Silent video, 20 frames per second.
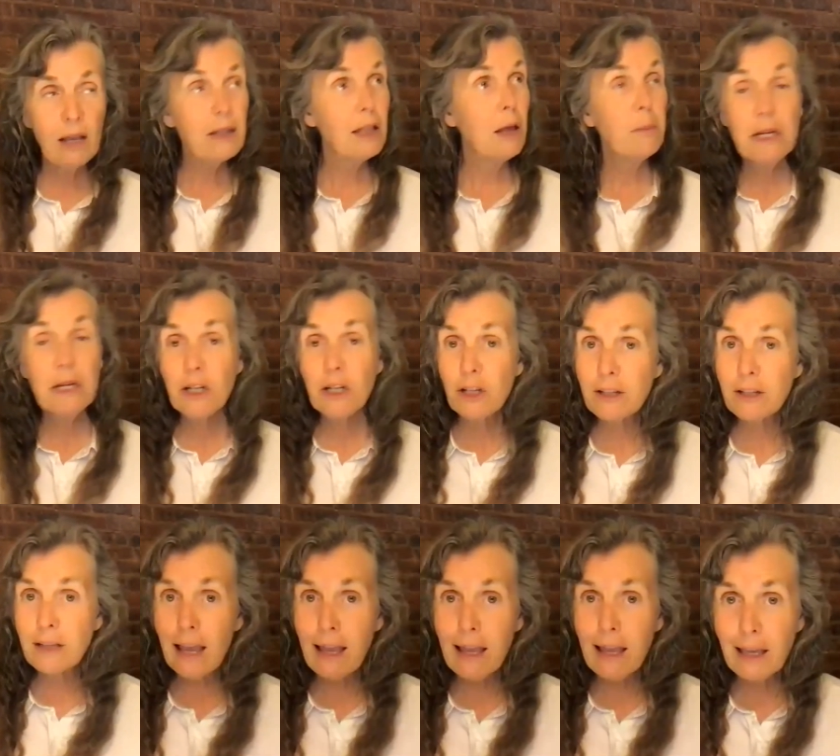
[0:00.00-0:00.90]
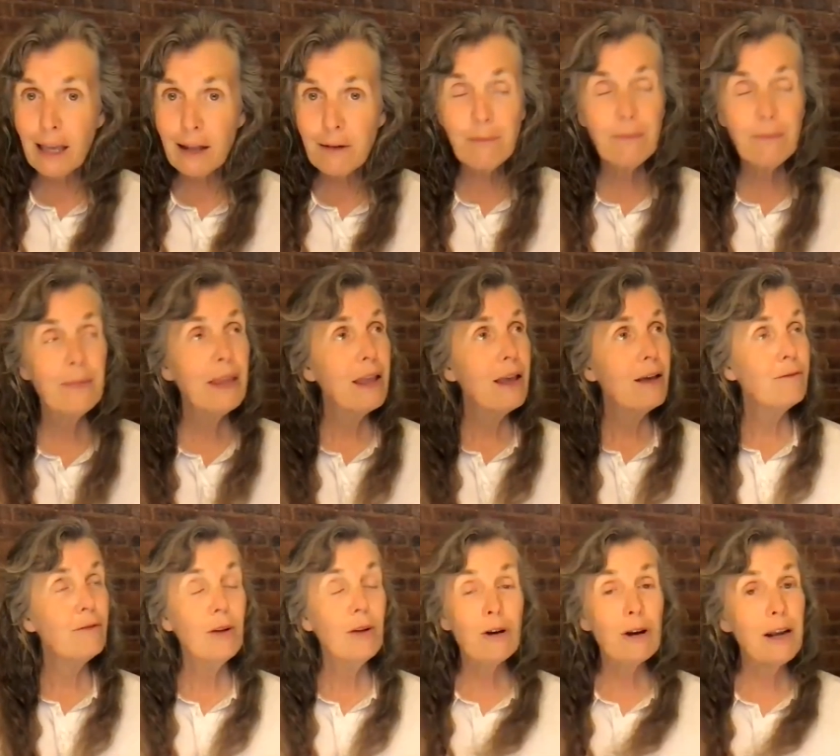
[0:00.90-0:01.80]
Let me just say again
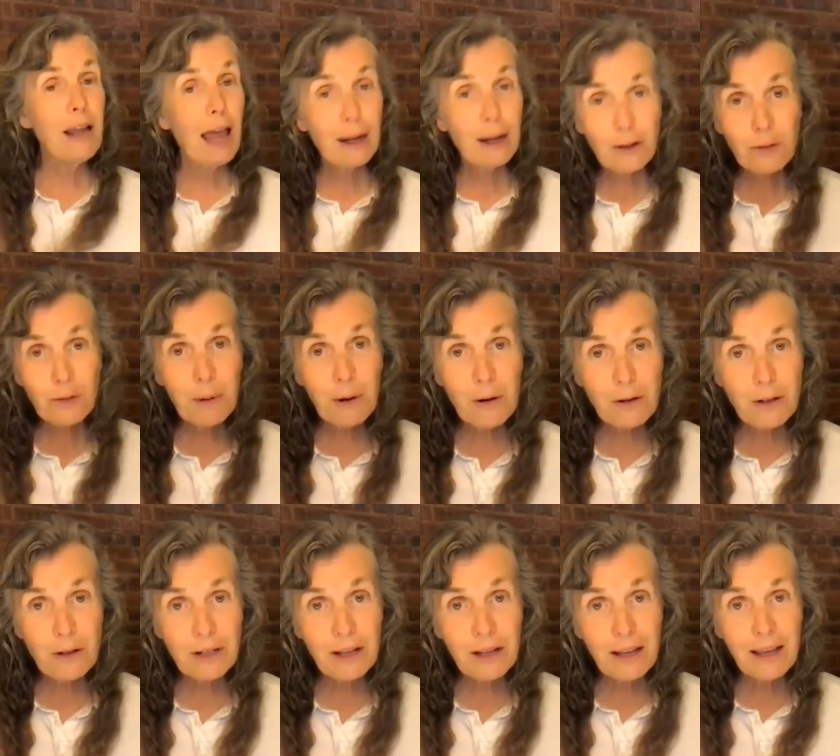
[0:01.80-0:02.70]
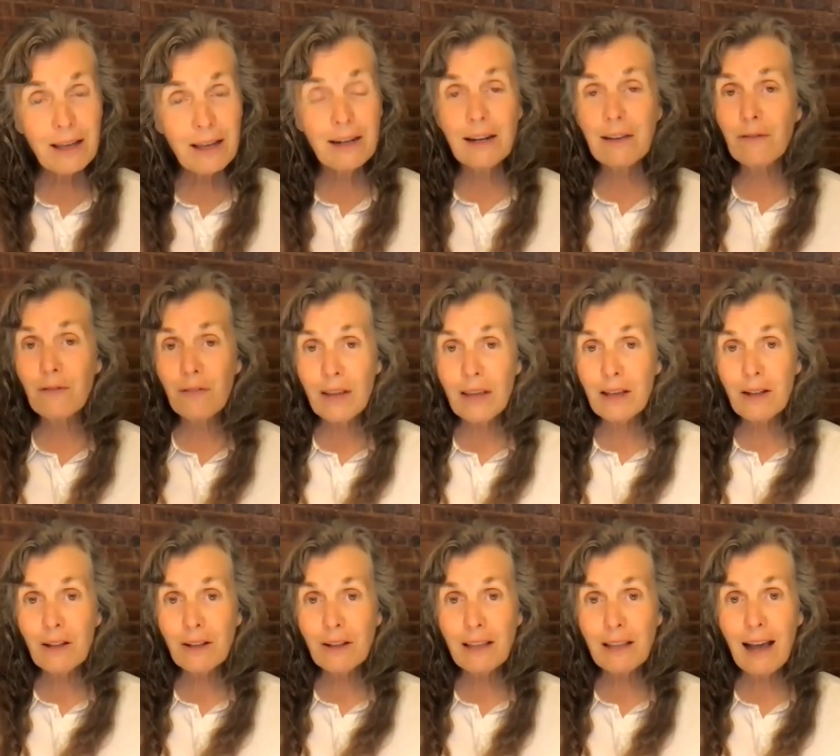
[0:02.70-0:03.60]
if you're an expert in a
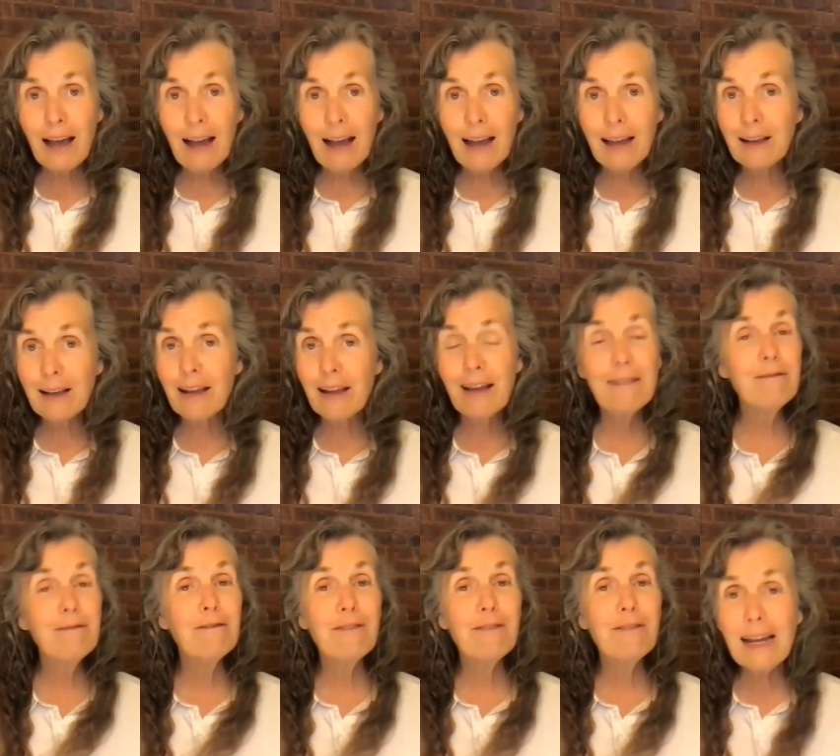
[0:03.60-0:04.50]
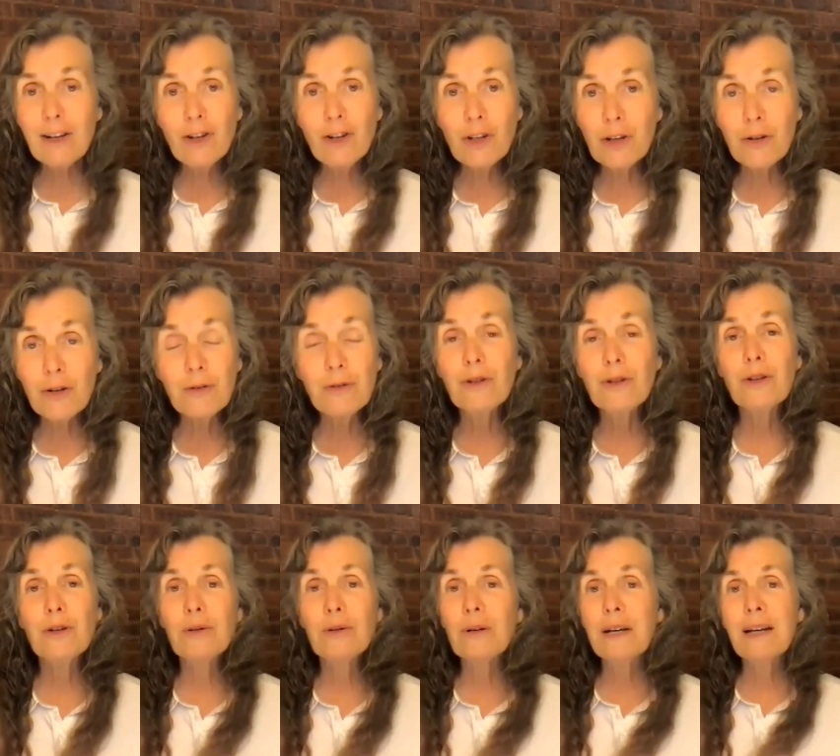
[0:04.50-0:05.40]
field, I invite you
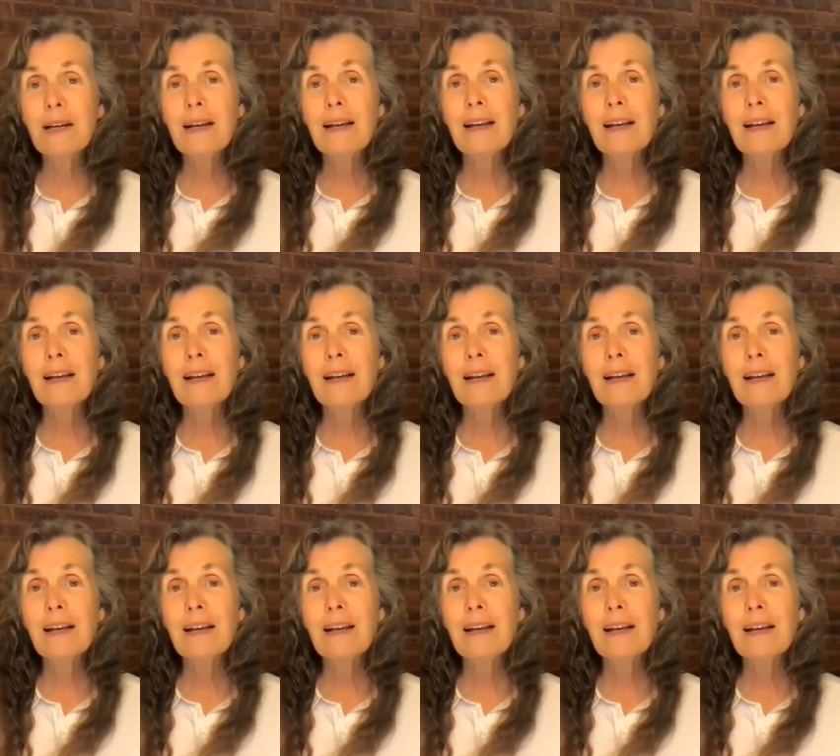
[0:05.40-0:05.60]
to